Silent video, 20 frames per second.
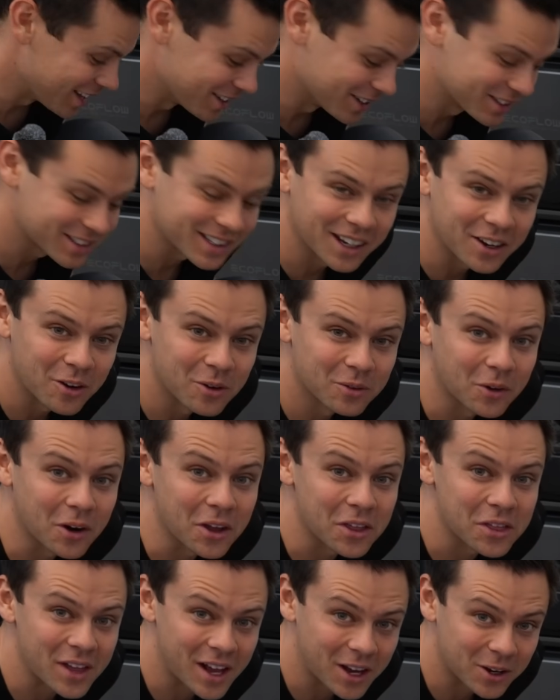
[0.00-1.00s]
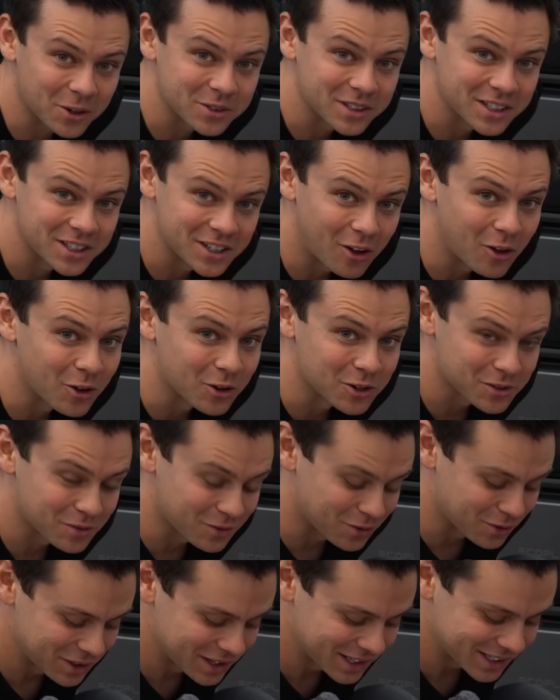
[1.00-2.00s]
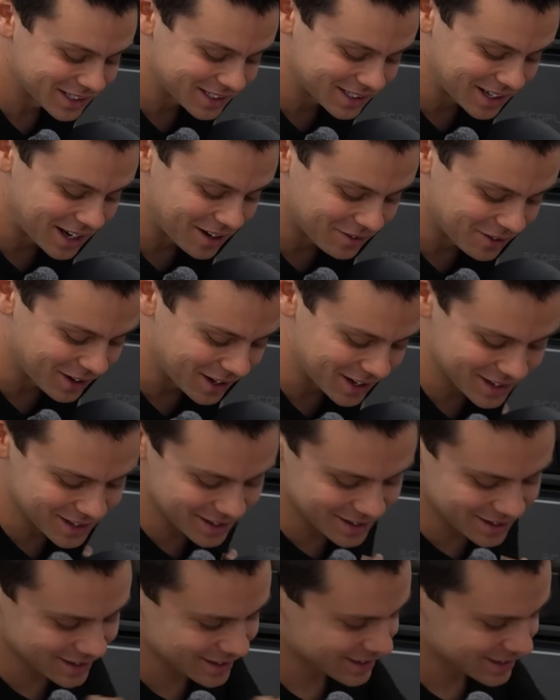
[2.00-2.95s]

That's like over a thousand dollars for this set right here.